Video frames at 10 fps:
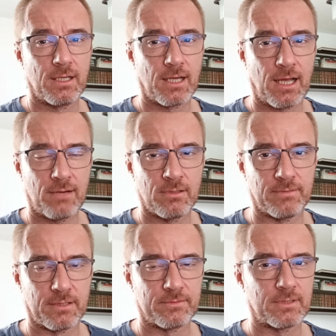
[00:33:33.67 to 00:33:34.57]

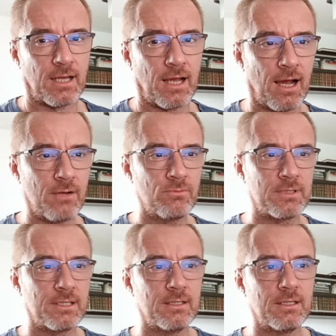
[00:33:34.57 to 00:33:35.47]
However, I
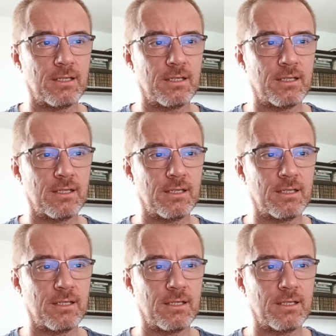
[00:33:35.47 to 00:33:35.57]
will